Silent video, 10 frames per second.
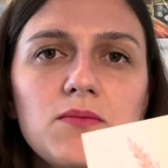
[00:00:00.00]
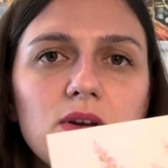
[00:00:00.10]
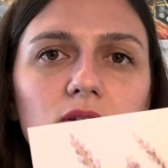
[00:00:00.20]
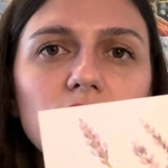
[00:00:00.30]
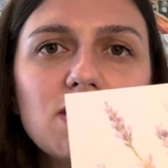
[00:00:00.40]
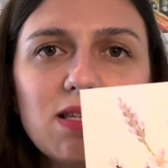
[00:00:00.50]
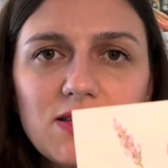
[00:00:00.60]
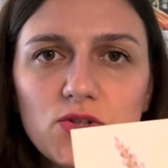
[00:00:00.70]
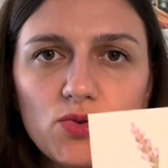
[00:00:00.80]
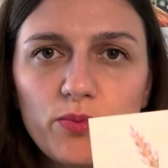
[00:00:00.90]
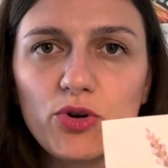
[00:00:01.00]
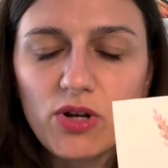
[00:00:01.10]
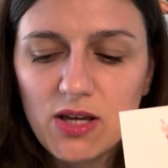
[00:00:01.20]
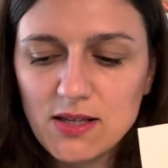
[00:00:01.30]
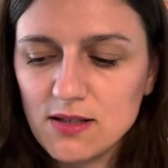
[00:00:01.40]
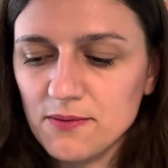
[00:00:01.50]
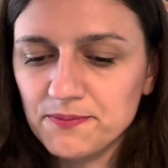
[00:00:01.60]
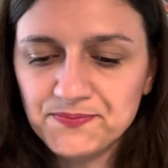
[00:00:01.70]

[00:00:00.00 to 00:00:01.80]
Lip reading: because it is super easy.